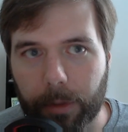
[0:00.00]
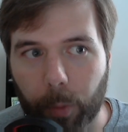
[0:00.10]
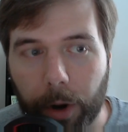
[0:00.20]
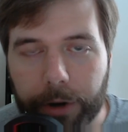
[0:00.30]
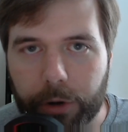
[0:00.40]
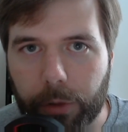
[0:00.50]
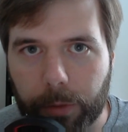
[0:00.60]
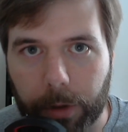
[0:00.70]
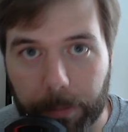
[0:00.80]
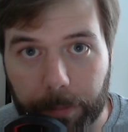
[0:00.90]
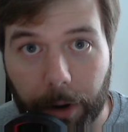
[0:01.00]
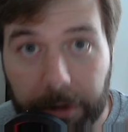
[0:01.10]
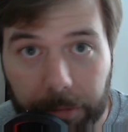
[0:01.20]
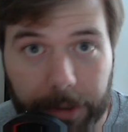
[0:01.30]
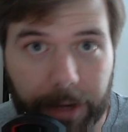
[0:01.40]
one, you could
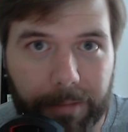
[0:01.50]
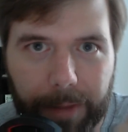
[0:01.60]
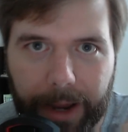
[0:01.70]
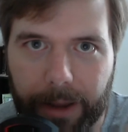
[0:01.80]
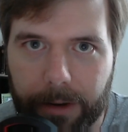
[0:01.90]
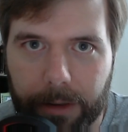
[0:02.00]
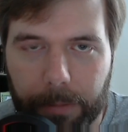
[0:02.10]
possibly get banned.